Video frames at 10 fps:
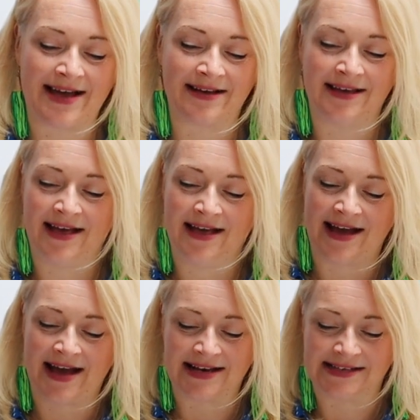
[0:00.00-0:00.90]
that
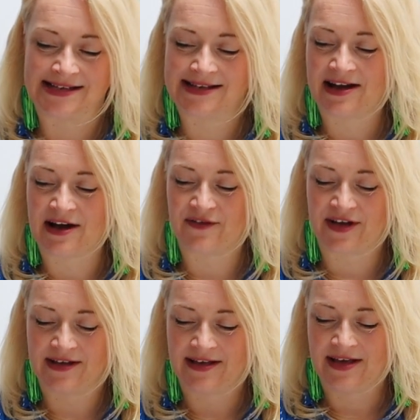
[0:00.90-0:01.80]
and just
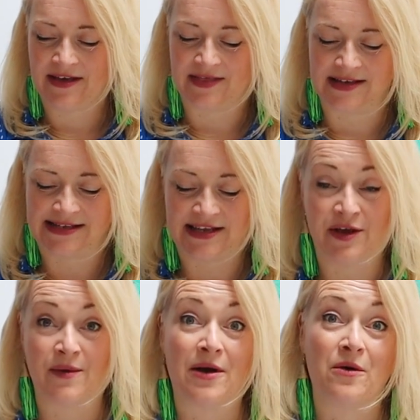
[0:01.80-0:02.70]
cover the
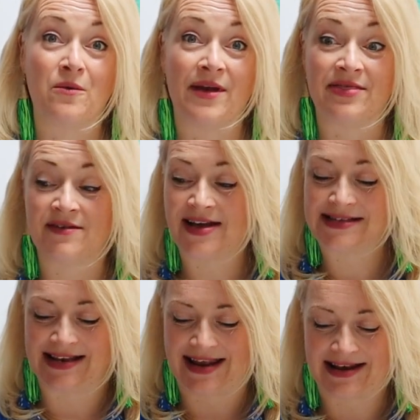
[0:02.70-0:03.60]
skewer with the
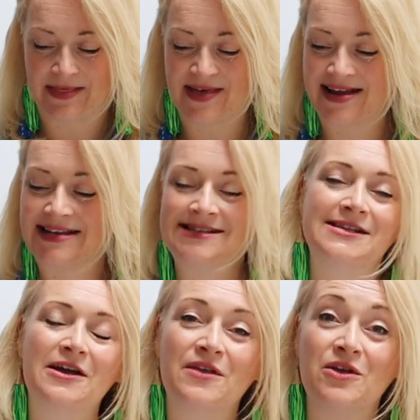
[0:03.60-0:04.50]
Vasaline, and that is
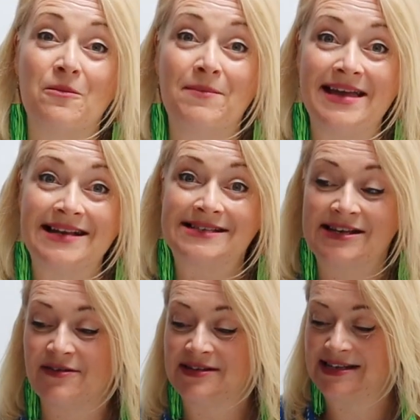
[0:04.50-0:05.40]
so that your beads
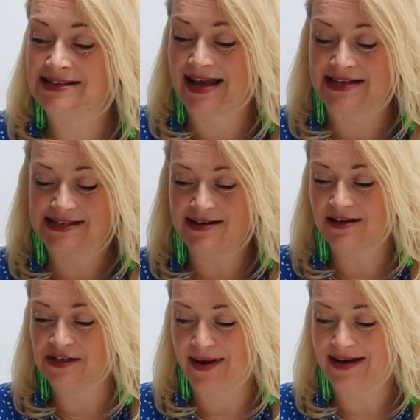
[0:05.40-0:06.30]
don't just get
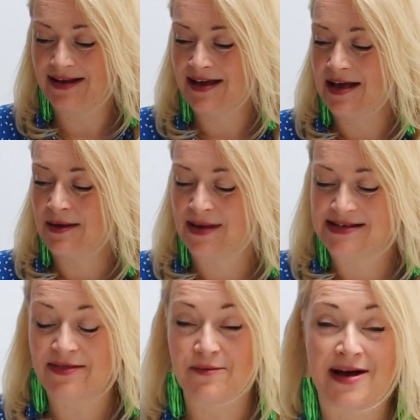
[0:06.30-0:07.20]
stuck to it,
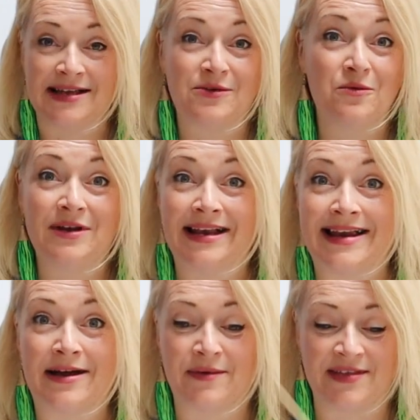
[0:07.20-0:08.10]
because otherwise all you'll
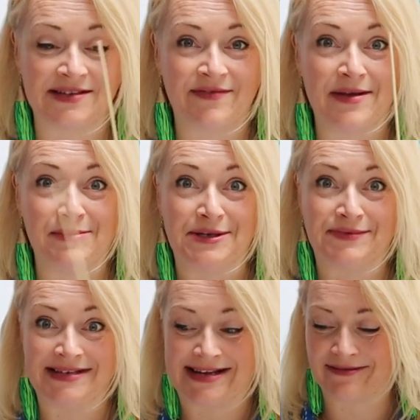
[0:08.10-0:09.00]
end up with is a very
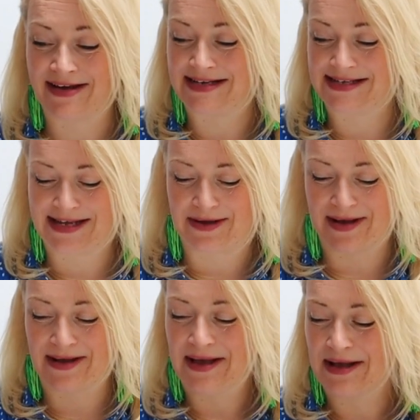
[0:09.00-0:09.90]
beautifully decorated
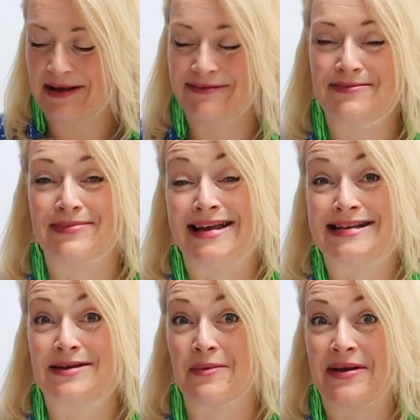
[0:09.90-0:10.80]
skewer covered in
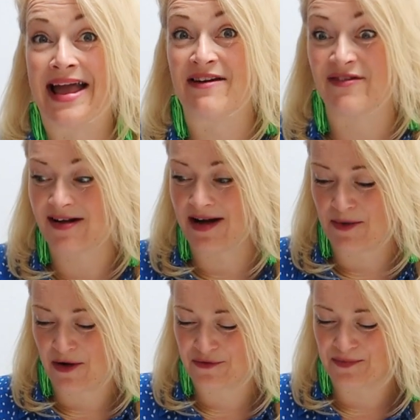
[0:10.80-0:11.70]
beads that won't ever
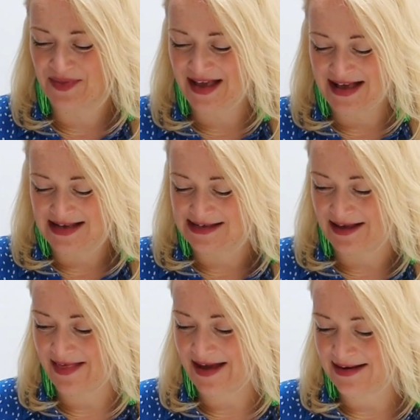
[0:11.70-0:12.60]
come off.
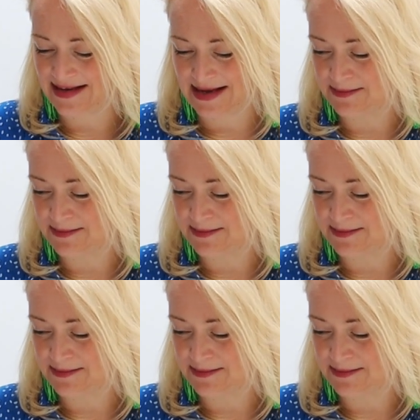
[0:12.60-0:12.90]
So that is